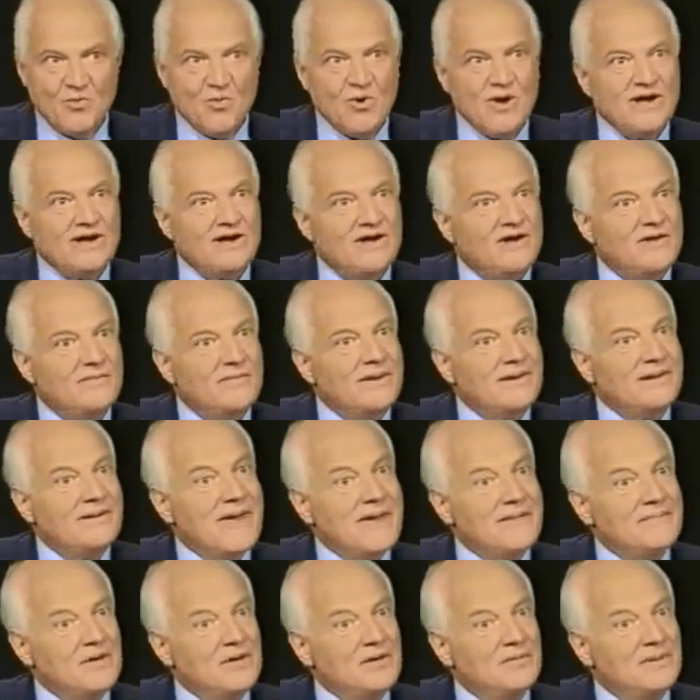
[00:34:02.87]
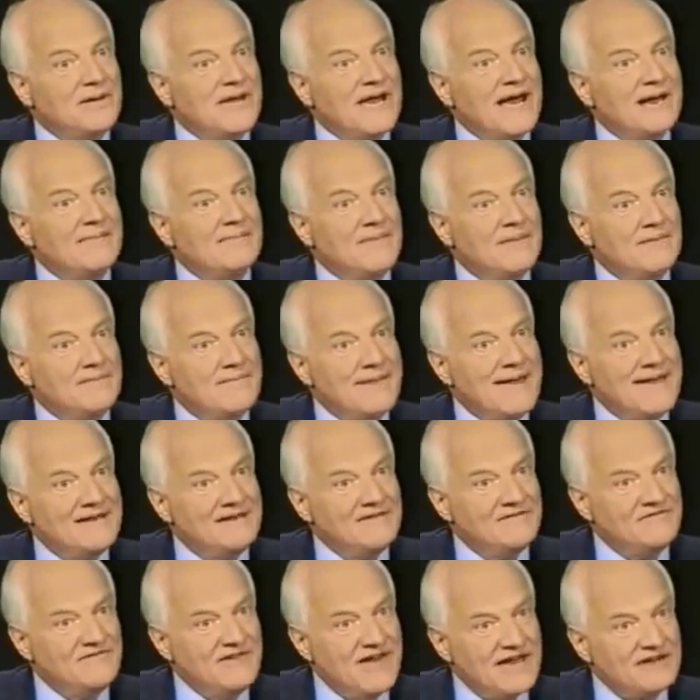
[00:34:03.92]
We're going to be able to become the
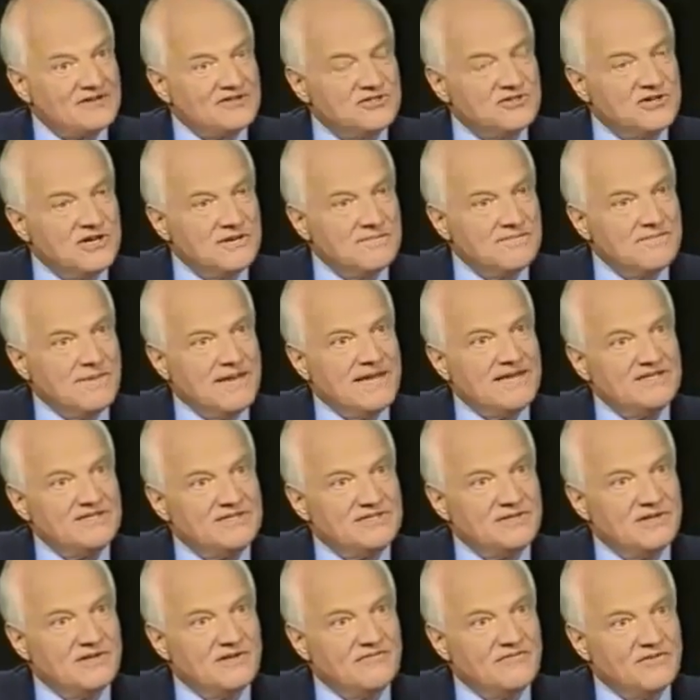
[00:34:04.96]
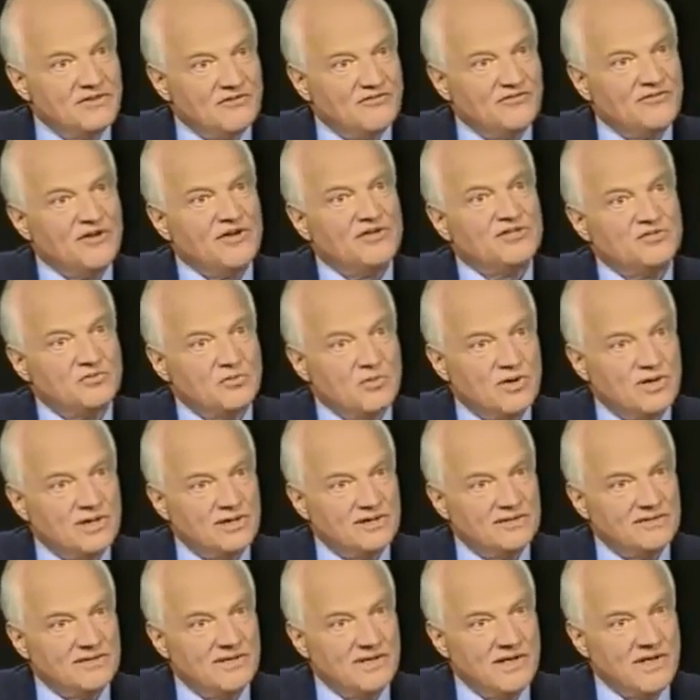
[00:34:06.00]
manufacturing base for the first
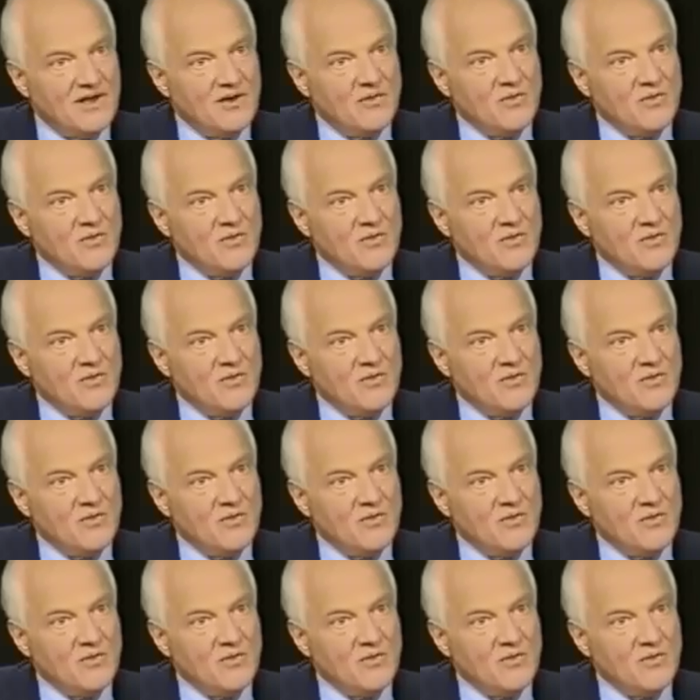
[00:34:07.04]
world.